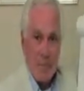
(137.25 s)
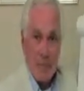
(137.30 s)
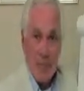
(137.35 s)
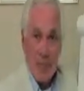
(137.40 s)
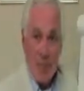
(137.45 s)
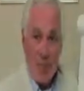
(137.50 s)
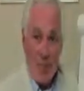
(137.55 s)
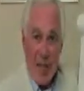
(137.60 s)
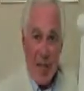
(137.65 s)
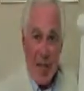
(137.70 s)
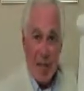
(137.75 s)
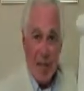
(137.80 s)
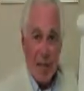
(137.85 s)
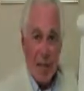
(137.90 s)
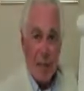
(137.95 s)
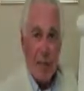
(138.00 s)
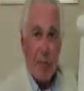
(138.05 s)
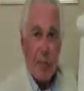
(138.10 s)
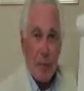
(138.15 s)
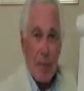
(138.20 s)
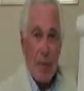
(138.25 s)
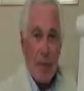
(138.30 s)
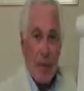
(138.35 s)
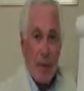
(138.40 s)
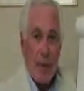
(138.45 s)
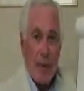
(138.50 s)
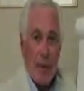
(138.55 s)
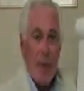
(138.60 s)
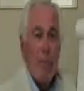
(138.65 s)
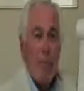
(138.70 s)
state,
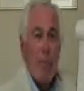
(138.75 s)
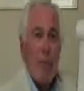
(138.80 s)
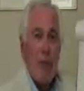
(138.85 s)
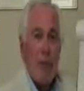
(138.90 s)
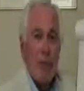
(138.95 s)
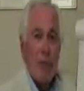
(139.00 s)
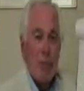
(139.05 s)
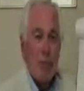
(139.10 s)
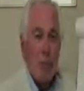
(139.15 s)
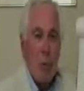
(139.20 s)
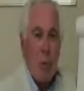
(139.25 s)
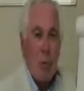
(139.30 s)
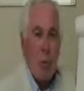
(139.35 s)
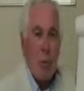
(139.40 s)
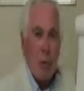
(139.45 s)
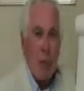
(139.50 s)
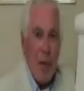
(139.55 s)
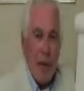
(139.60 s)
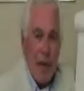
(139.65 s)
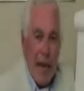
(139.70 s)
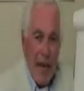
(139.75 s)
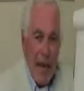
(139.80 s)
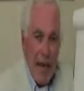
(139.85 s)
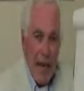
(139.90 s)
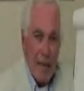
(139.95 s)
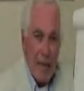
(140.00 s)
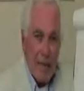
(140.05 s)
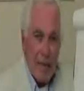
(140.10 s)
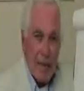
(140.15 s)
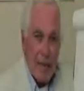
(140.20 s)
being much more
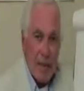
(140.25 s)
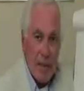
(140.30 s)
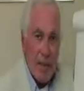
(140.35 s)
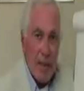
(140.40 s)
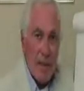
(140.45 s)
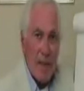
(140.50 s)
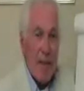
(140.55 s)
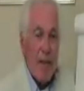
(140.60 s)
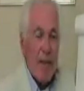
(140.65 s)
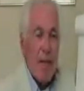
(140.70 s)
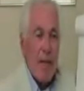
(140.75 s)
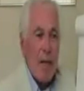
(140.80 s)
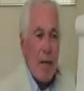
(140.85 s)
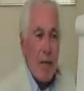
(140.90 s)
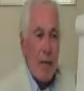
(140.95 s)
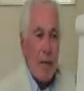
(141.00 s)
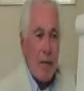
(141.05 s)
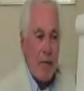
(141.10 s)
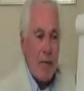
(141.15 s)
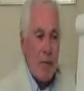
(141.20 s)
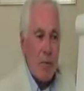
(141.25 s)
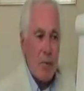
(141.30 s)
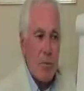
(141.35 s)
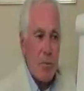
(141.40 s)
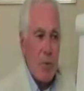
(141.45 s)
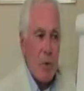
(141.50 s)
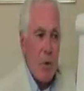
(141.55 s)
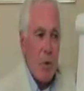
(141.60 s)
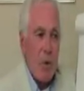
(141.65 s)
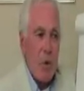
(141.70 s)
relaxed and much
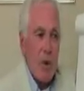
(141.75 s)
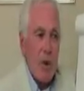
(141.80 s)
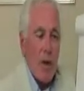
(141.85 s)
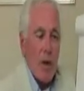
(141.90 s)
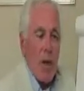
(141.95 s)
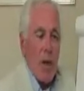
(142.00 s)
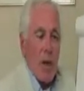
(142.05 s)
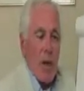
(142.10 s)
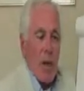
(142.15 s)
more